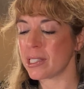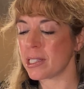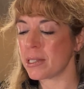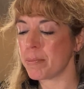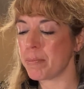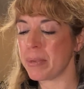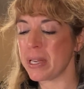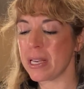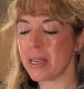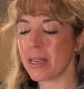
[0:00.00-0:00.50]

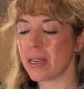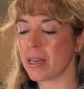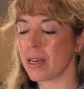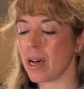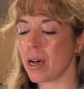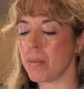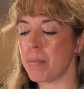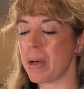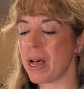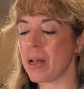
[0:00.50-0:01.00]
speak
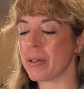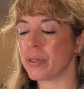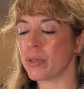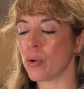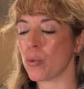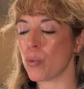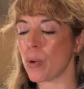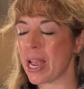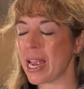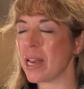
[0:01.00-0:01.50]
about the
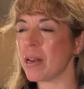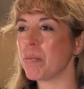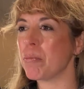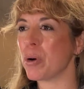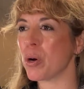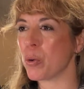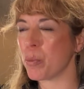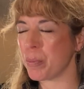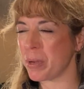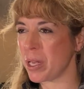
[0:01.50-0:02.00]

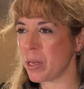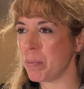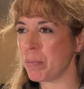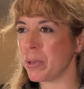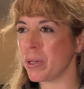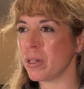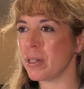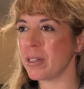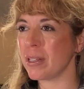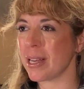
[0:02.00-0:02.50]
rainbow
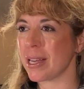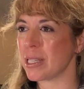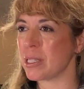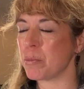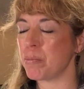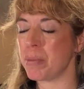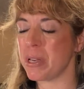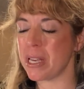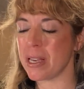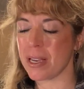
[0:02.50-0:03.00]
people as
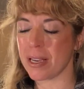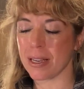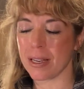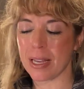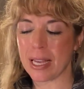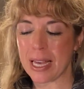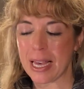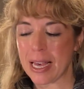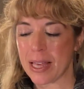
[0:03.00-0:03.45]
being